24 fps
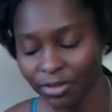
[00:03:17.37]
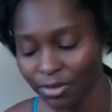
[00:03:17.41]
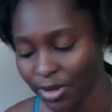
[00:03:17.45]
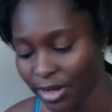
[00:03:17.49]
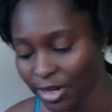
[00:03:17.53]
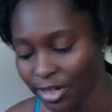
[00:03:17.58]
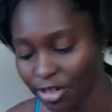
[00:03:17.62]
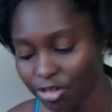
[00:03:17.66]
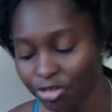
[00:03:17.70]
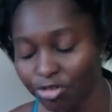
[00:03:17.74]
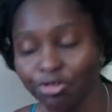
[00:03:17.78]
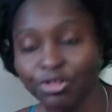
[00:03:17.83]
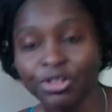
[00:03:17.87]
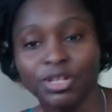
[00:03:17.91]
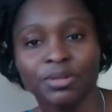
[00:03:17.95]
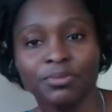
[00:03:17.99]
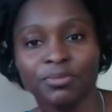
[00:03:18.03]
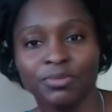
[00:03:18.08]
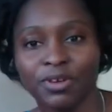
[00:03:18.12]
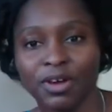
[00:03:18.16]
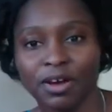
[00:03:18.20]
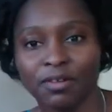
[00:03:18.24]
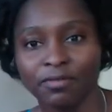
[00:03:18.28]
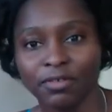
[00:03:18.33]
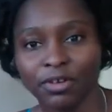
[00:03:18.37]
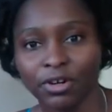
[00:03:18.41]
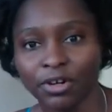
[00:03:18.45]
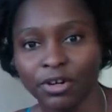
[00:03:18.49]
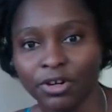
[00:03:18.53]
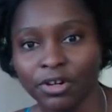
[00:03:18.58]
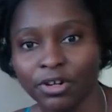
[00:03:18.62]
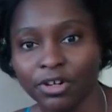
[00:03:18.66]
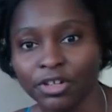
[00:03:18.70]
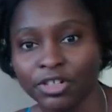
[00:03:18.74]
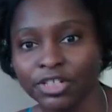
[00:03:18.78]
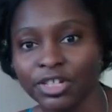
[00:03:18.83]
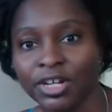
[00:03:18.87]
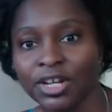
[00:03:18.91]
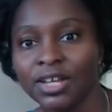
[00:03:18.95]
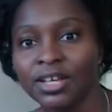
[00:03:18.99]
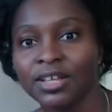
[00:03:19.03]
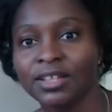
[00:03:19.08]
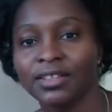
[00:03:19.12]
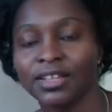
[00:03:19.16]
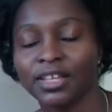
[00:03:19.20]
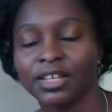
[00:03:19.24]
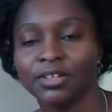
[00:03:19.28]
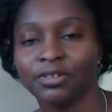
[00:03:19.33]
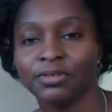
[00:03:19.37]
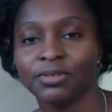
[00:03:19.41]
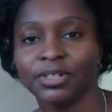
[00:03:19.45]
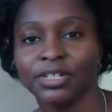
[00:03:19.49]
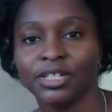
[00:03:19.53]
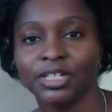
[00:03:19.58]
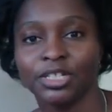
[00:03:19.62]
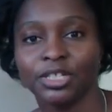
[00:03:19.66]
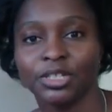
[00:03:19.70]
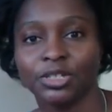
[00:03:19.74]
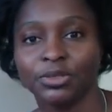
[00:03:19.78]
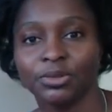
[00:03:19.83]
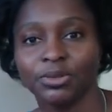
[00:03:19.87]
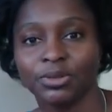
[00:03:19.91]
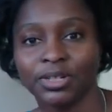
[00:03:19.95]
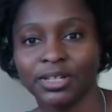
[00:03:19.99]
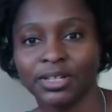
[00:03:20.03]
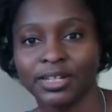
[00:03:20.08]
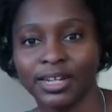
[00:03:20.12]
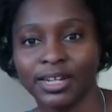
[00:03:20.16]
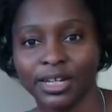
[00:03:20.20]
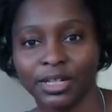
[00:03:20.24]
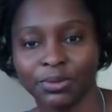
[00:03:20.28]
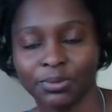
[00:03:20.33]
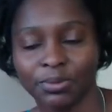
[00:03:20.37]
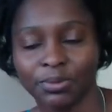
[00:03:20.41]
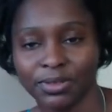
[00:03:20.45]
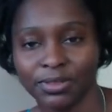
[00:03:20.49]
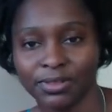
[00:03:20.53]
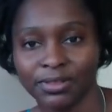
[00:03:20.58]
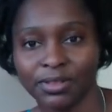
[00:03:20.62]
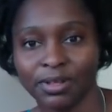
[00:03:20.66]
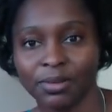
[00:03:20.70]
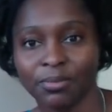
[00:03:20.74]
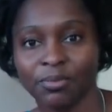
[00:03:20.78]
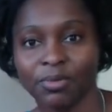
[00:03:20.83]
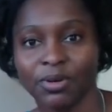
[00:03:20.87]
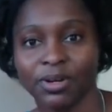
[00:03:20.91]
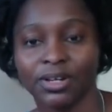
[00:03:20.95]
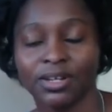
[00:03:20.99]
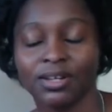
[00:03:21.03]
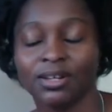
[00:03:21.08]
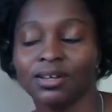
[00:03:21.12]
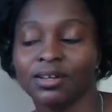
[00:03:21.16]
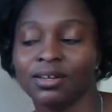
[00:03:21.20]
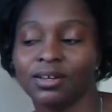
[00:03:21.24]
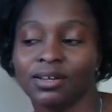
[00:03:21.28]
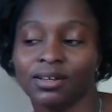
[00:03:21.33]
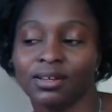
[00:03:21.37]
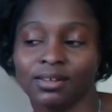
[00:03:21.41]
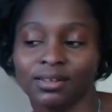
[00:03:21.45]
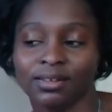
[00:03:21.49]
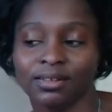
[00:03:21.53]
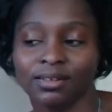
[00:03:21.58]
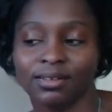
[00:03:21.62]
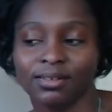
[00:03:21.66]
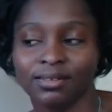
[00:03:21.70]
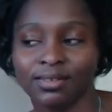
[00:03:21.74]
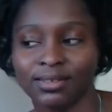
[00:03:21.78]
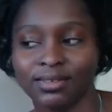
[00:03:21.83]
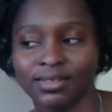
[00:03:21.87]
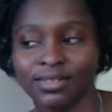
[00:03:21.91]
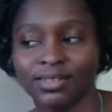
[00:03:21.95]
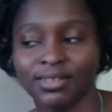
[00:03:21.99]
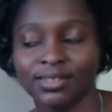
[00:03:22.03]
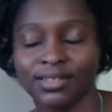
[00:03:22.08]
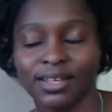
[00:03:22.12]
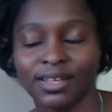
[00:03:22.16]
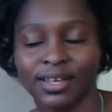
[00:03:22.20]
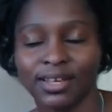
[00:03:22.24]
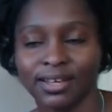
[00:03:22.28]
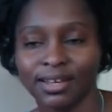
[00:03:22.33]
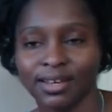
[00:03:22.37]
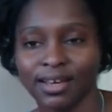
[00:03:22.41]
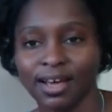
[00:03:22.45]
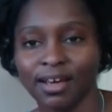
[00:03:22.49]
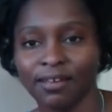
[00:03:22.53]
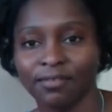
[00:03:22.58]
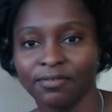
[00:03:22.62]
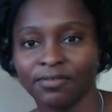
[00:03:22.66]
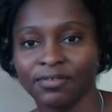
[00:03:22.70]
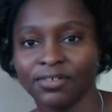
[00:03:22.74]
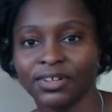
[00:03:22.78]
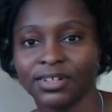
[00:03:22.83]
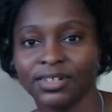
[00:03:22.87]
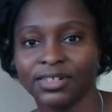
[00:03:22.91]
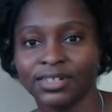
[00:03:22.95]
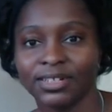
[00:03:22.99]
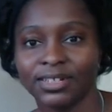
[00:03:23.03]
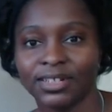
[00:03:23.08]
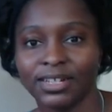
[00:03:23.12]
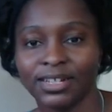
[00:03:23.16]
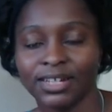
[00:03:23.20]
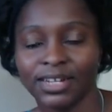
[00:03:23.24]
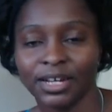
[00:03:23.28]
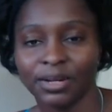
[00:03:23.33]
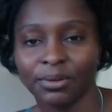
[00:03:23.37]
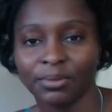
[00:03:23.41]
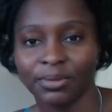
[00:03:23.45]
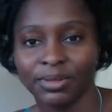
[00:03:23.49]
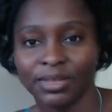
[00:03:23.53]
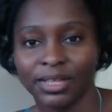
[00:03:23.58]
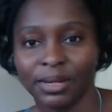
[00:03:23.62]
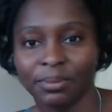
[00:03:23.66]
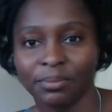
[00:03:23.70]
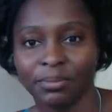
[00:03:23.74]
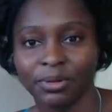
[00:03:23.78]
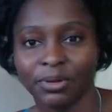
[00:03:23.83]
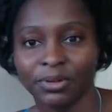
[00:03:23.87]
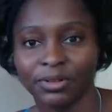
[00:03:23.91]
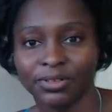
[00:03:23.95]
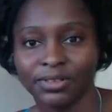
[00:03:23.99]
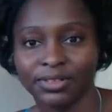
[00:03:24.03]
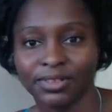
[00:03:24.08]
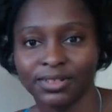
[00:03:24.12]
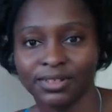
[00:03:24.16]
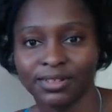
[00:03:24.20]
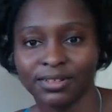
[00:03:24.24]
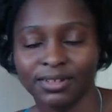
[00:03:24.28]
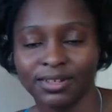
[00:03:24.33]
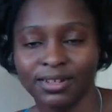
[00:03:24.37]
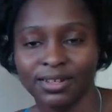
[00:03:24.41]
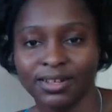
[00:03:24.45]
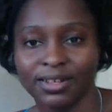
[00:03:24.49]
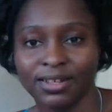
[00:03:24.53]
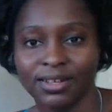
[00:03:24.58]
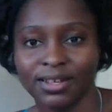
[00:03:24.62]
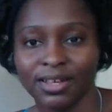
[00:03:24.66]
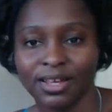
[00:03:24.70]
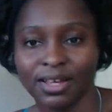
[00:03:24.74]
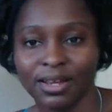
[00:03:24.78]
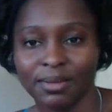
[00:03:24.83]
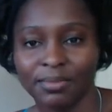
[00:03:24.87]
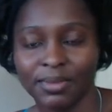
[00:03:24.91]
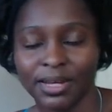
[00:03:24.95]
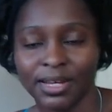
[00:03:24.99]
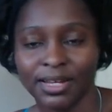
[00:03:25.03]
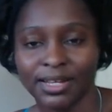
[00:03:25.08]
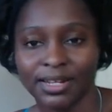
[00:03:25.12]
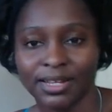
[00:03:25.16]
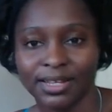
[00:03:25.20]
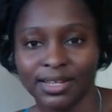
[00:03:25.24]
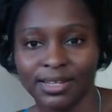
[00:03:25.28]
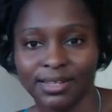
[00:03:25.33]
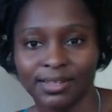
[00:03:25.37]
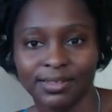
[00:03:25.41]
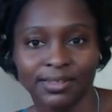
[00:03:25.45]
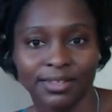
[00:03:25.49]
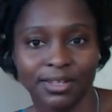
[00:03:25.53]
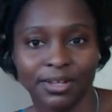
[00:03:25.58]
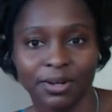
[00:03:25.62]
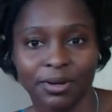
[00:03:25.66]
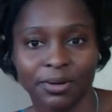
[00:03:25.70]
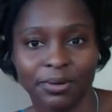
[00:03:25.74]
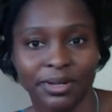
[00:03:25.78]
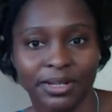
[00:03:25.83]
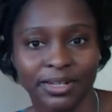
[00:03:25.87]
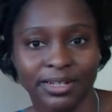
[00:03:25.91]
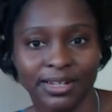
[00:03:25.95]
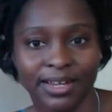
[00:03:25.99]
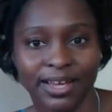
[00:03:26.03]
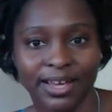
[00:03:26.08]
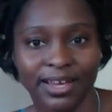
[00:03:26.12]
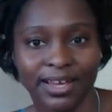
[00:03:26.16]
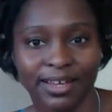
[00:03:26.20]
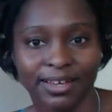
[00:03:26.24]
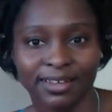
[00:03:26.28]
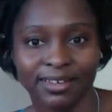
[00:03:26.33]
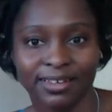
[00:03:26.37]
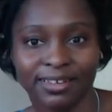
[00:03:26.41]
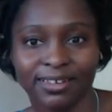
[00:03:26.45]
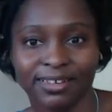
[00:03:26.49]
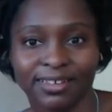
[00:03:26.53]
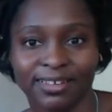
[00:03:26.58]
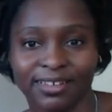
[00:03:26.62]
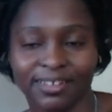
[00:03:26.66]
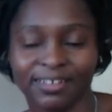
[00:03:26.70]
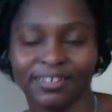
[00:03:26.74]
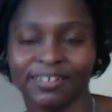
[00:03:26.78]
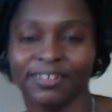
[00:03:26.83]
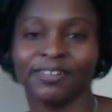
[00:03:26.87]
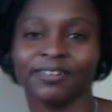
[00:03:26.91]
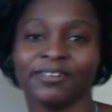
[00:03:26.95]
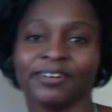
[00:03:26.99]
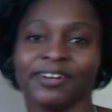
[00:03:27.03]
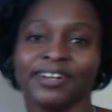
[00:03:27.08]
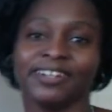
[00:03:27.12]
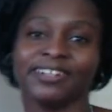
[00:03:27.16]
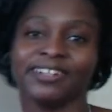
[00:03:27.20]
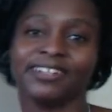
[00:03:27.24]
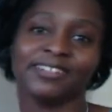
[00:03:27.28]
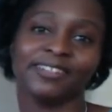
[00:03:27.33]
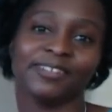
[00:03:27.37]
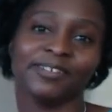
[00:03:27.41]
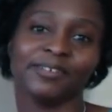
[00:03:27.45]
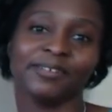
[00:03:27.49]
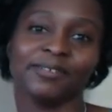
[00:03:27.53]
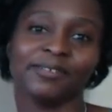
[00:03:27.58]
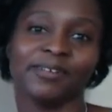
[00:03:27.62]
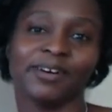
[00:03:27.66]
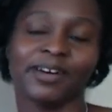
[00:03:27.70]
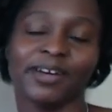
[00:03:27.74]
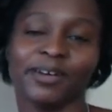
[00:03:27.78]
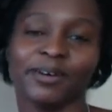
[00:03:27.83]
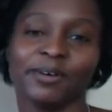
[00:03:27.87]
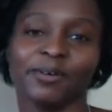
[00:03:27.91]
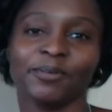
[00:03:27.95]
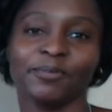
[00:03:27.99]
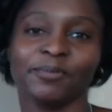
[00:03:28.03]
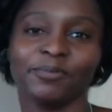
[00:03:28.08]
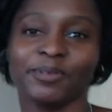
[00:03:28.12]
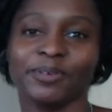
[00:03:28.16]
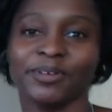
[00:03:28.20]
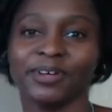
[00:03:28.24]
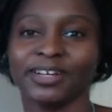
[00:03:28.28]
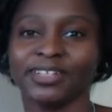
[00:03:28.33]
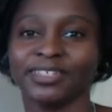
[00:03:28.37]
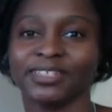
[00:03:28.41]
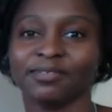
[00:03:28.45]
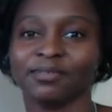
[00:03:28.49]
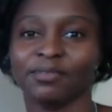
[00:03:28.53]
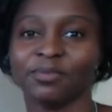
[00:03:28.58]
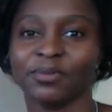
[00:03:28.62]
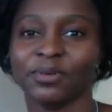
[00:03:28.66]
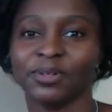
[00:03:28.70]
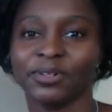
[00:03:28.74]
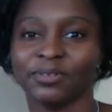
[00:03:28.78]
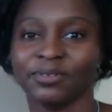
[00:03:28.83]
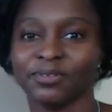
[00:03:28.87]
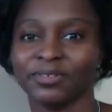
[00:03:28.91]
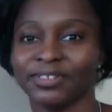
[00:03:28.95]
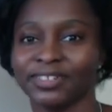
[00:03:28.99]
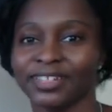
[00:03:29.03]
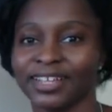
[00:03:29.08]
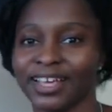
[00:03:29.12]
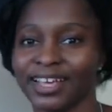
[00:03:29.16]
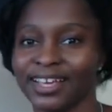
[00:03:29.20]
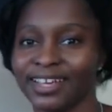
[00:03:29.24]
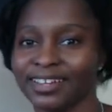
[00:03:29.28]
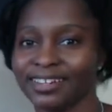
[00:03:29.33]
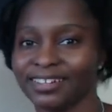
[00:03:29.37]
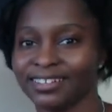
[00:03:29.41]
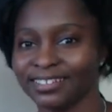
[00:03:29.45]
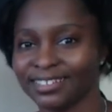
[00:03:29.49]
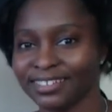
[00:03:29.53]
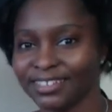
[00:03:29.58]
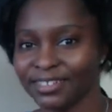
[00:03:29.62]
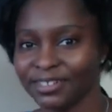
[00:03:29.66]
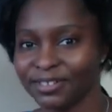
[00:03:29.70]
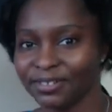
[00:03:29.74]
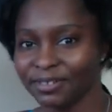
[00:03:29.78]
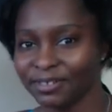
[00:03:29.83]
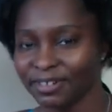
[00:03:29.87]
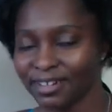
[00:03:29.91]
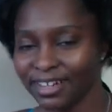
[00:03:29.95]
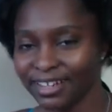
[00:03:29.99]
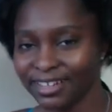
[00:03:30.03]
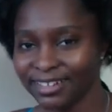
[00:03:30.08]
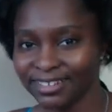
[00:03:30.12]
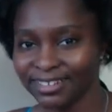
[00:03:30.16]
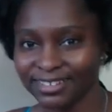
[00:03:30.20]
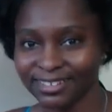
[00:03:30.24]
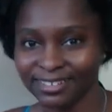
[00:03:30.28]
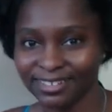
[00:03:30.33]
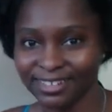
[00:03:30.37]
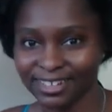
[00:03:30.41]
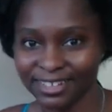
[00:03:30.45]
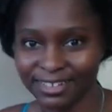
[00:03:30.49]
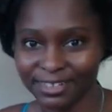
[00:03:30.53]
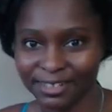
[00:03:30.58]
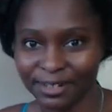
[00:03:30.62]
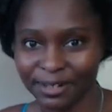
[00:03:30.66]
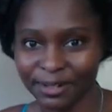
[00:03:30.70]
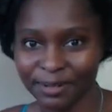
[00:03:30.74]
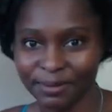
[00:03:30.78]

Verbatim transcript: had a dream, you have an urge that you need to connect with someone. This is saying have fun and connect with that person and make it an easygoing day. All right, so I hope you guys have a wonderful day, and I'll see you guys next time.